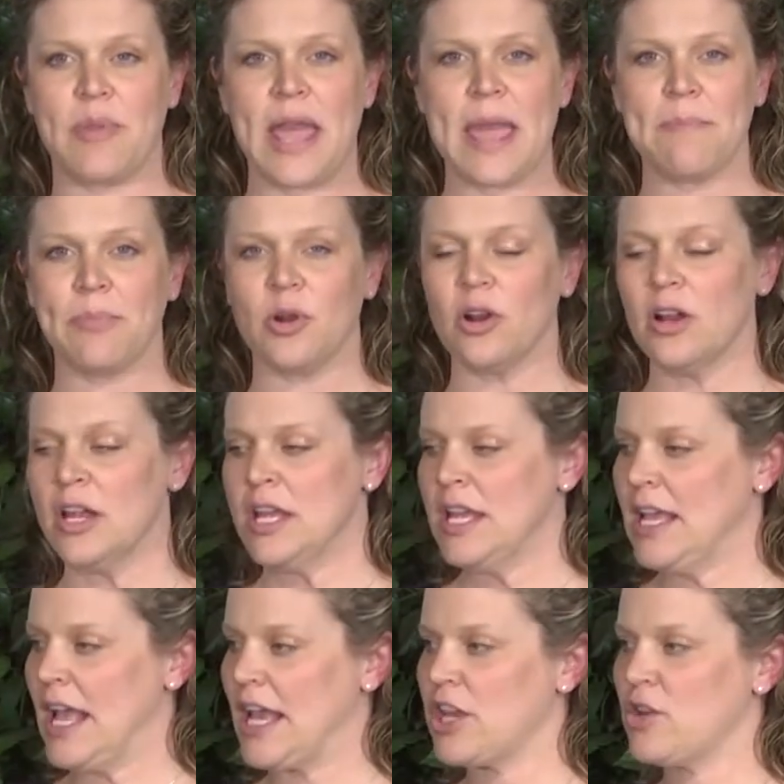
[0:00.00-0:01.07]
paper
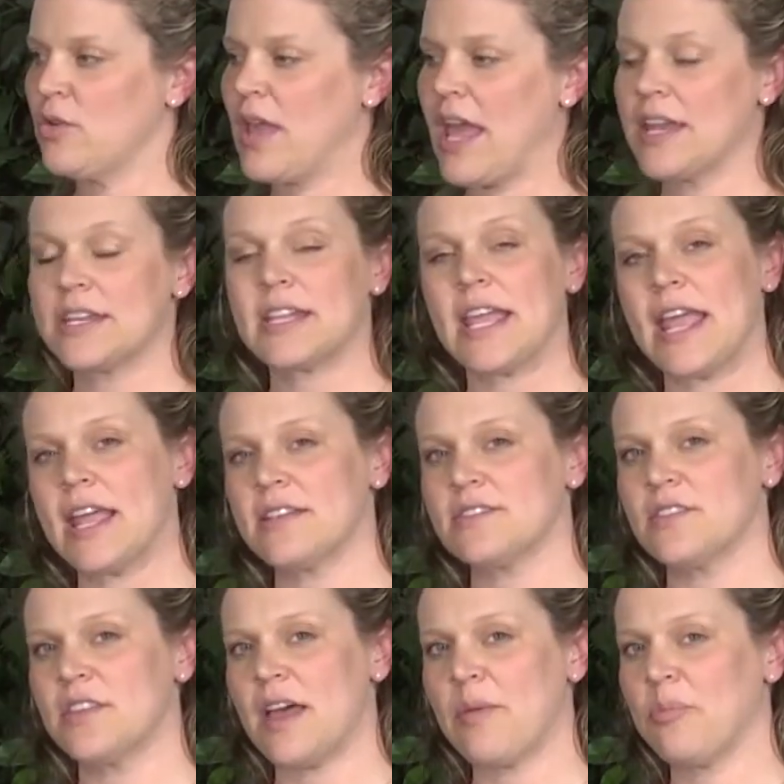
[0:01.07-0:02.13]
and you had to
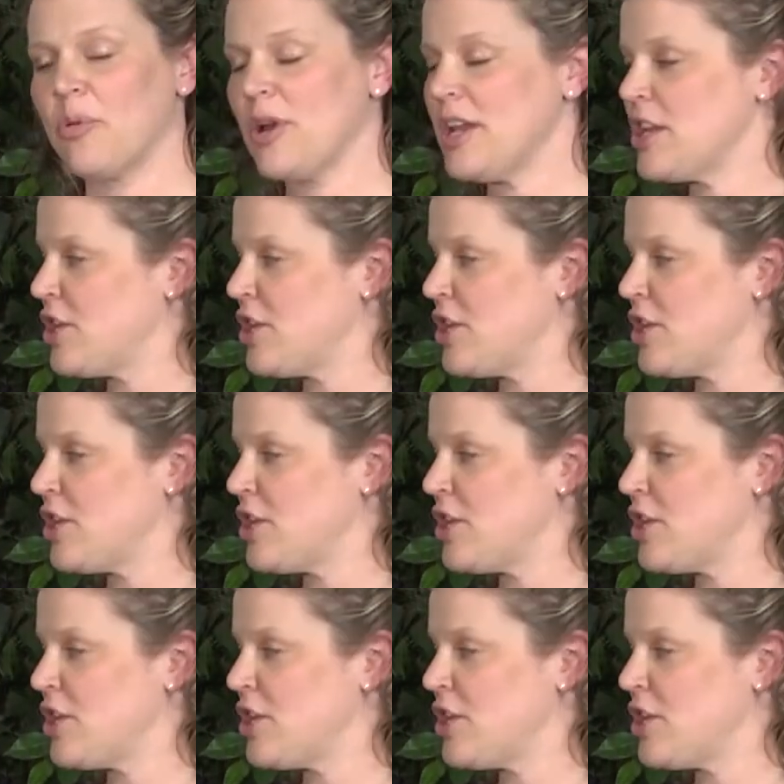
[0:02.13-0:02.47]
cancel that print,